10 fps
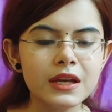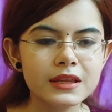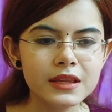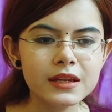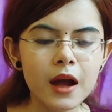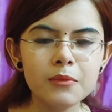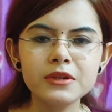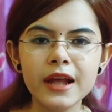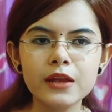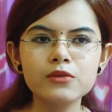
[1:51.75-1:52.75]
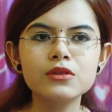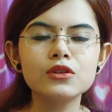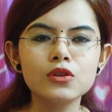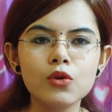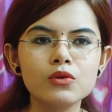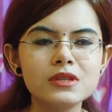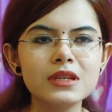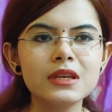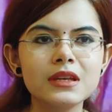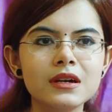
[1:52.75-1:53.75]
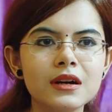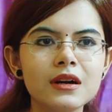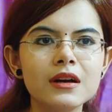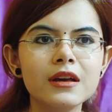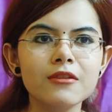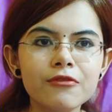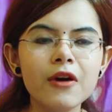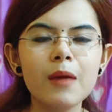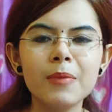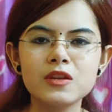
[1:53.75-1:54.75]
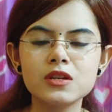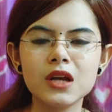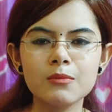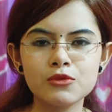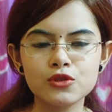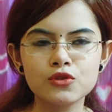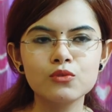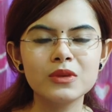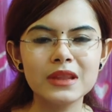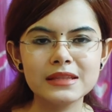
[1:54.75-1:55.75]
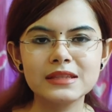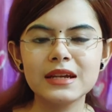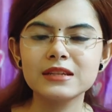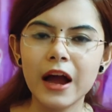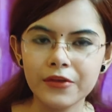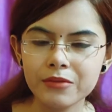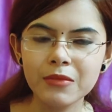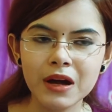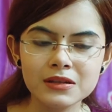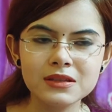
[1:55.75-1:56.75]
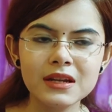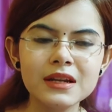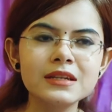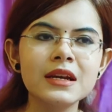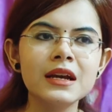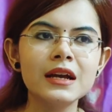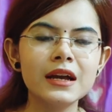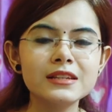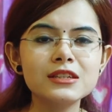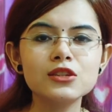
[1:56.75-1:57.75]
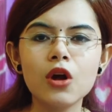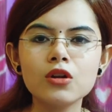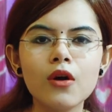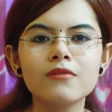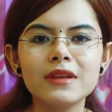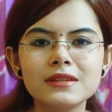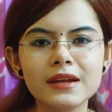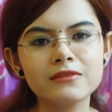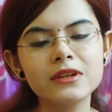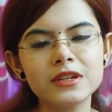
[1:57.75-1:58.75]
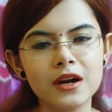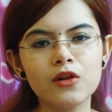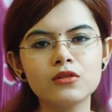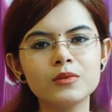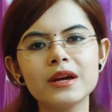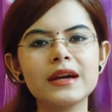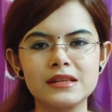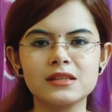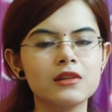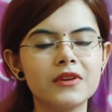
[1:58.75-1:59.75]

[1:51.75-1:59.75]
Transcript: Then I will tell you that no. See, if a patient comes to you with, let's say, a thyroid mass, then it is not always that it will turn out to be a cancer.